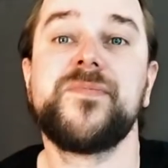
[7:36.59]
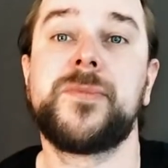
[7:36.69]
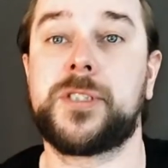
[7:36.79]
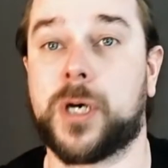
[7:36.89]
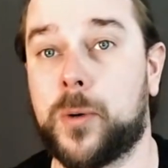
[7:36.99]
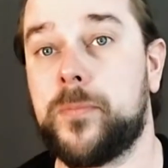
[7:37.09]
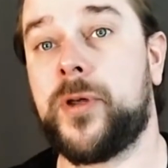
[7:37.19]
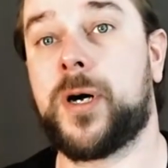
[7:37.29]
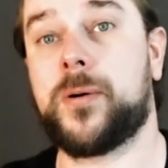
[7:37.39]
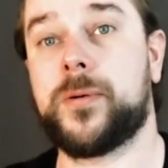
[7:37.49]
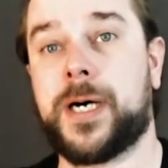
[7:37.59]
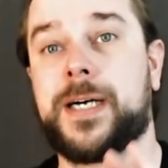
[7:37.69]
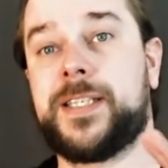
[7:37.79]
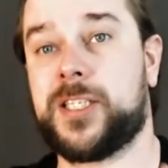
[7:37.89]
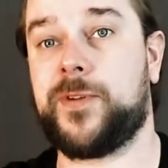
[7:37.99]
So now
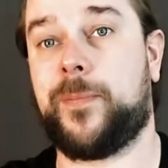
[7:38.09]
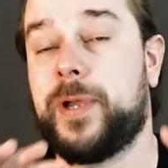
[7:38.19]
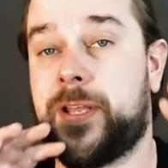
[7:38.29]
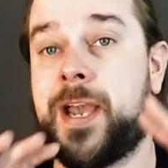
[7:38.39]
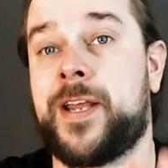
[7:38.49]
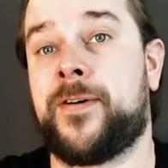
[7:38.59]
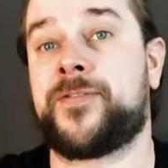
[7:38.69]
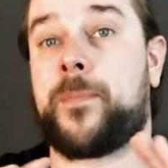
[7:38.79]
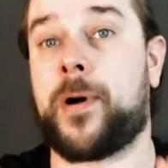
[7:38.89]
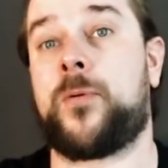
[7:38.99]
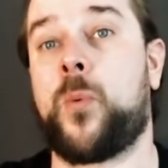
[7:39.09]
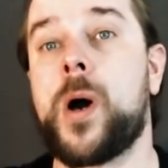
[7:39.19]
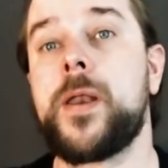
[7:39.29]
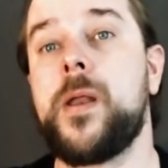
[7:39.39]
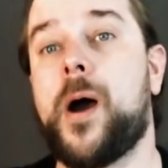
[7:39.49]
this will be the end of the part 1.